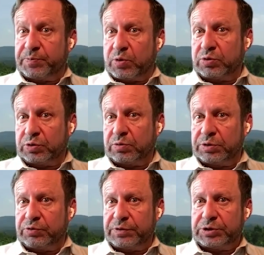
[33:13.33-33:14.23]
but also
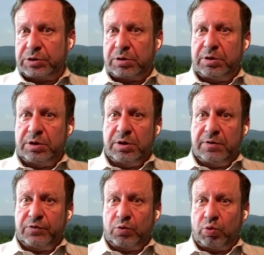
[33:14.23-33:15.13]
increasingly
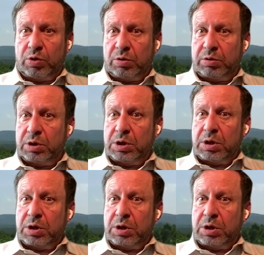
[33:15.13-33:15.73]
for the world.